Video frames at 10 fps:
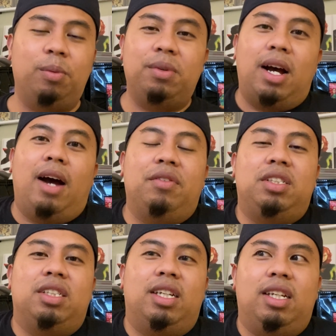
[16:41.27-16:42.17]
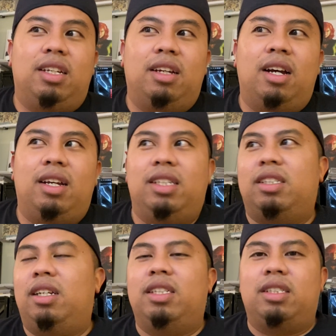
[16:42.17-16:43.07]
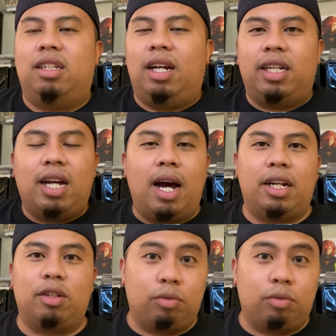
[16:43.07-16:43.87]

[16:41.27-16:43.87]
obviously, it's a iconic